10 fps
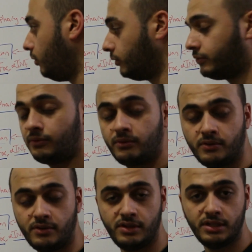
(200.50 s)
of
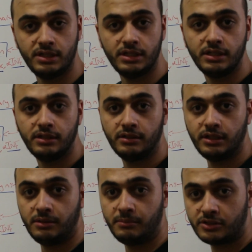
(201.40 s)
the
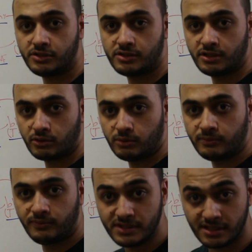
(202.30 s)
emergency
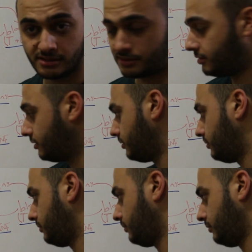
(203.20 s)
room visits
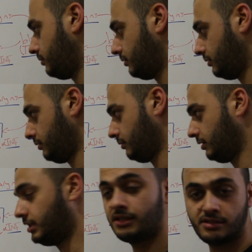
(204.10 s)

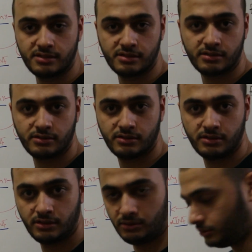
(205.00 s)
cases.
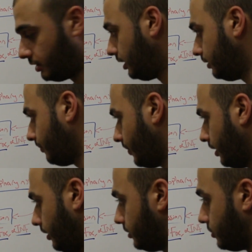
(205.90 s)
Okay,
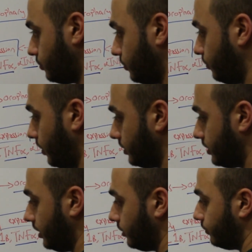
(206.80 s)
it's one
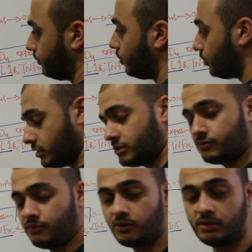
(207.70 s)
third of causes
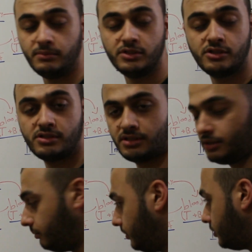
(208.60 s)
for
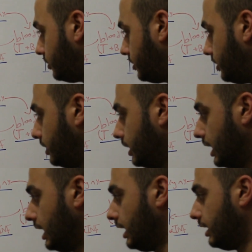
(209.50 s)
emergency emergency
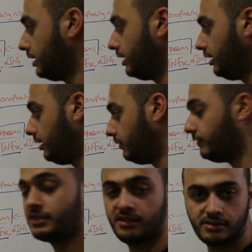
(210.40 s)
uh,
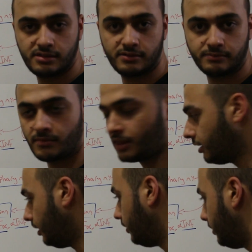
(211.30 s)
visits,
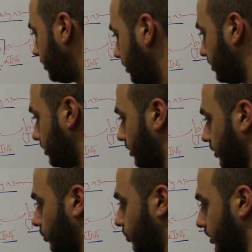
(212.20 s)
and this is
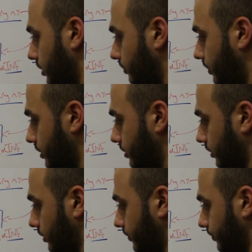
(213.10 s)
20
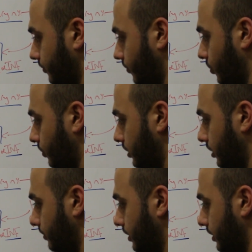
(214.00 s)
percent. 20